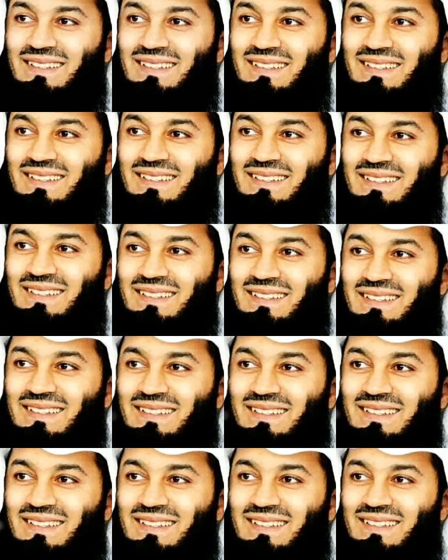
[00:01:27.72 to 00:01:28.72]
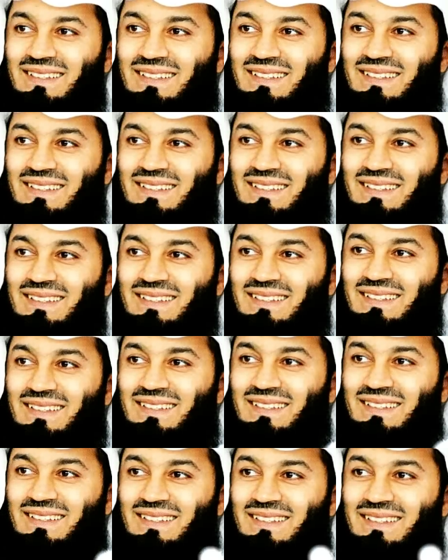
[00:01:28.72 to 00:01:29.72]
at this beautiful Al
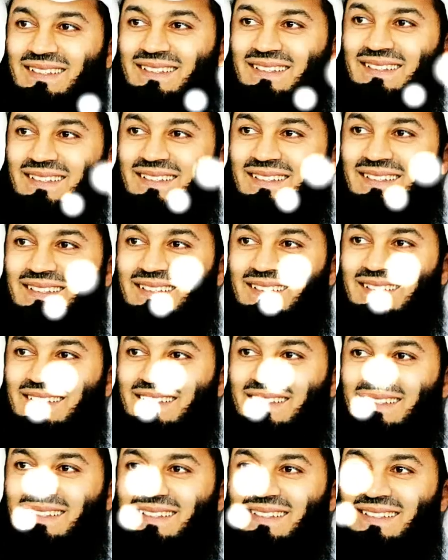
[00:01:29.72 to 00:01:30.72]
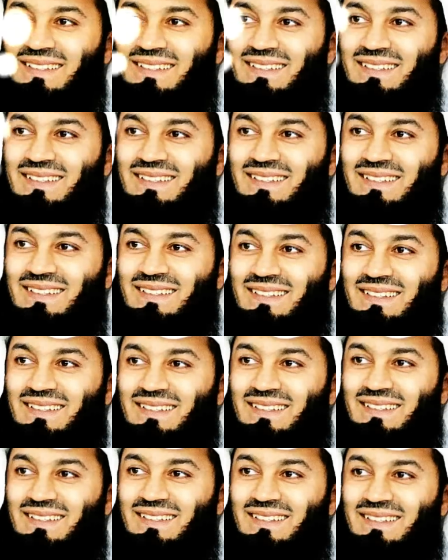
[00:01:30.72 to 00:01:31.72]
Manar Center.
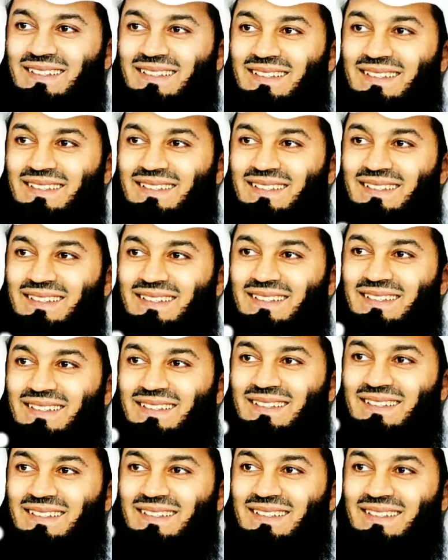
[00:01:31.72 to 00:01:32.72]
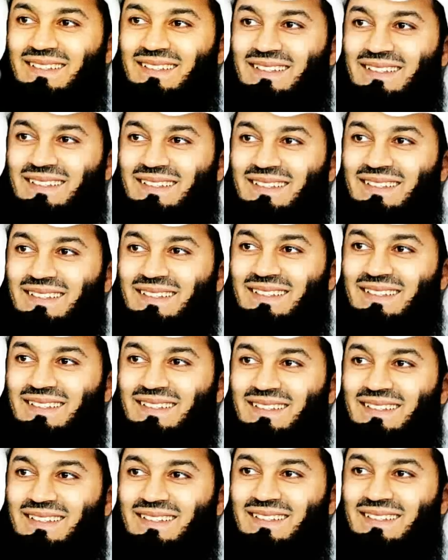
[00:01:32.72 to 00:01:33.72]
I want to start off by
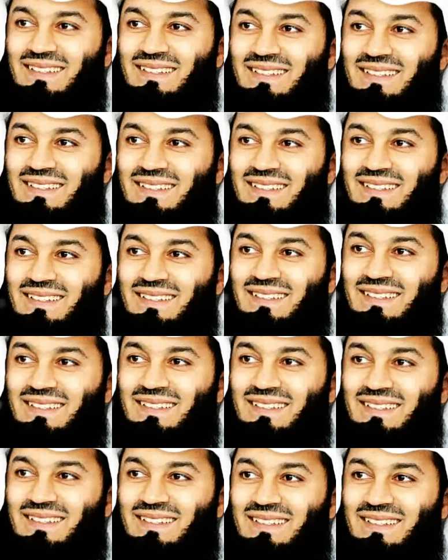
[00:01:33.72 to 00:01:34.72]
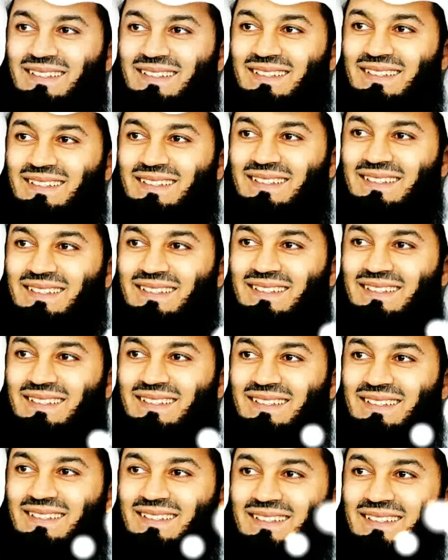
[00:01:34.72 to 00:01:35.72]
saying each one of us goes through
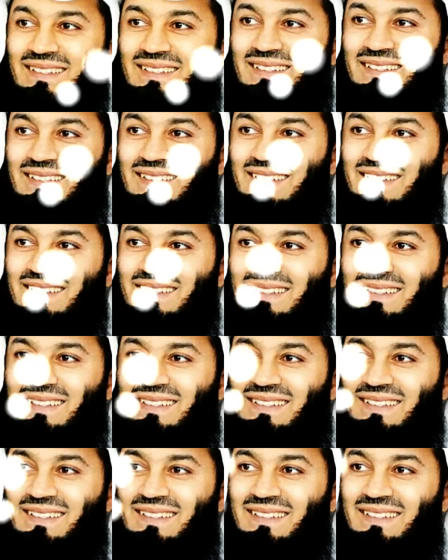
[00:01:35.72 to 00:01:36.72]
difficulties and hardship.